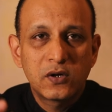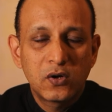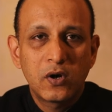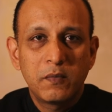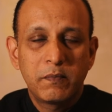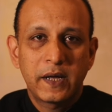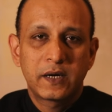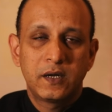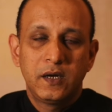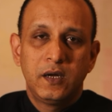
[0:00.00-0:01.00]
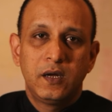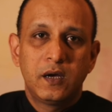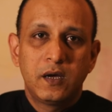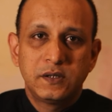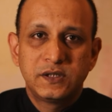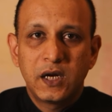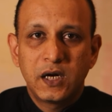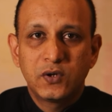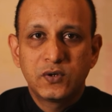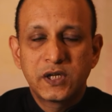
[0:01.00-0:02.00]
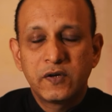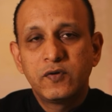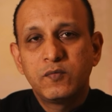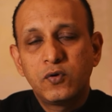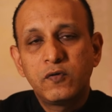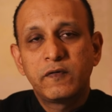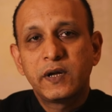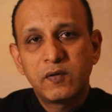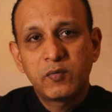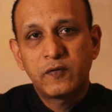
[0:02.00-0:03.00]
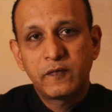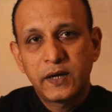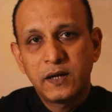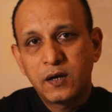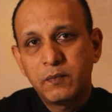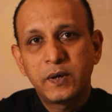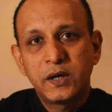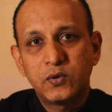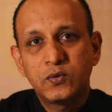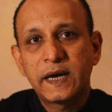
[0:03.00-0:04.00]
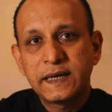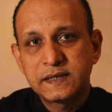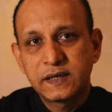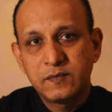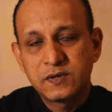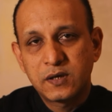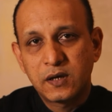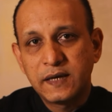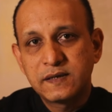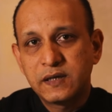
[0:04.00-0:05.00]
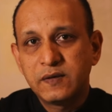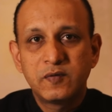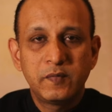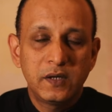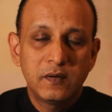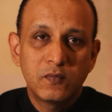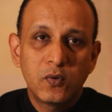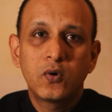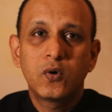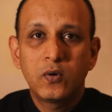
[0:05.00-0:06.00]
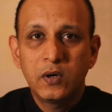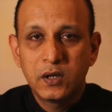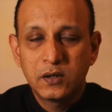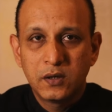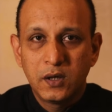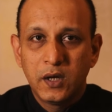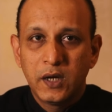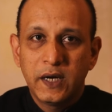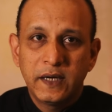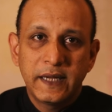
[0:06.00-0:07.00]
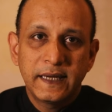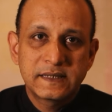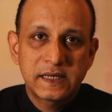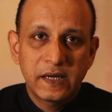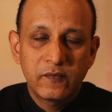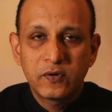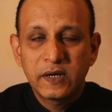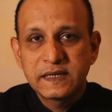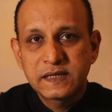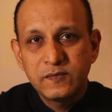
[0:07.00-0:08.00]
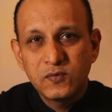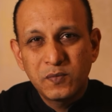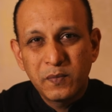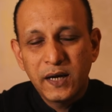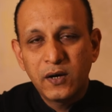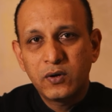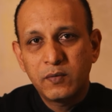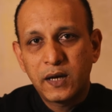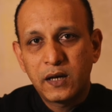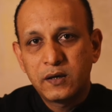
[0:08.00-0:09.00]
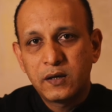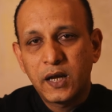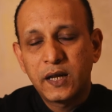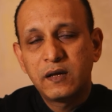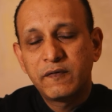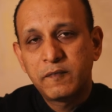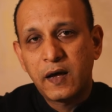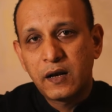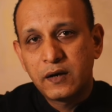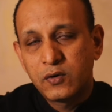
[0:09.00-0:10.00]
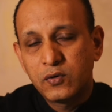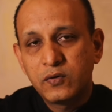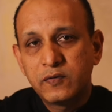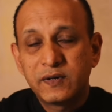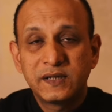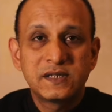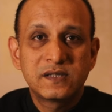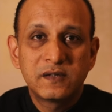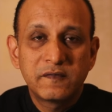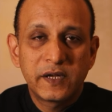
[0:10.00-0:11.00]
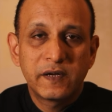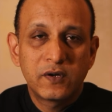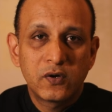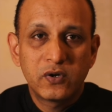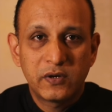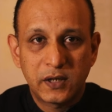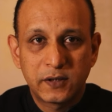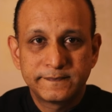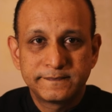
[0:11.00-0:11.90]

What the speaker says: and compact, gelatos give you more flavor profile compared to ice creams. Ice creams being more colder, it takes time for the ice cream to melt on your palate and the palate to register the flavor on your tongue.